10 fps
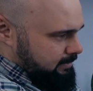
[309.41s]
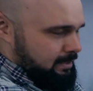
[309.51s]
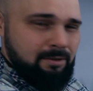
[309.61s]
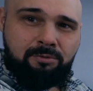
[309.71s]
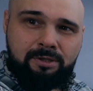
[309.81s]
at
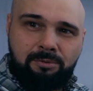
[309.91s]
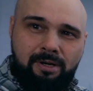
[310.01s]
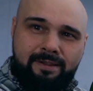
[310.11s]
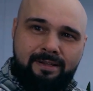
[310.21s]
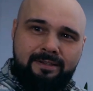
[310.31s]
that. I wonder
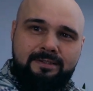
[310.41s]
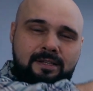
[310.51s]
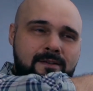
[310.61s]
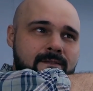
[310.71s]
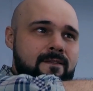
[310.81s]
why that is.
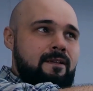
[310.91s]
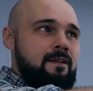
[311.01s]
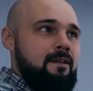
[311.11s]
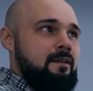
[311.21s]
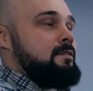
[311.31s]

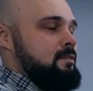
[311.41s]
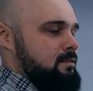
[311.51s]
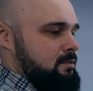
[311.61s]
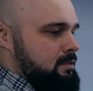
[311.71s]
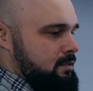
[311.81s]

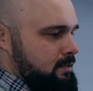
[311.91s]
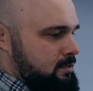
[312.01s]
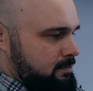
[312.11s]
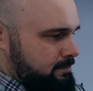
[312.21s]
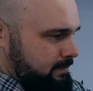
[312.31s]
Is it an
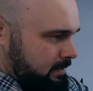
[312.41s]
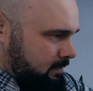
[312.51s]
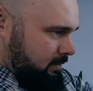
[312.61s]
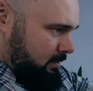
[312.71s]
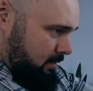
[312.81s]
easy
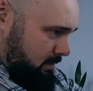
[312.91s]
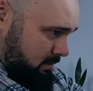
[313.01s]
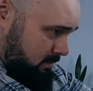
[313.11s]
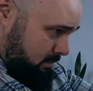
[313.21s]
fix?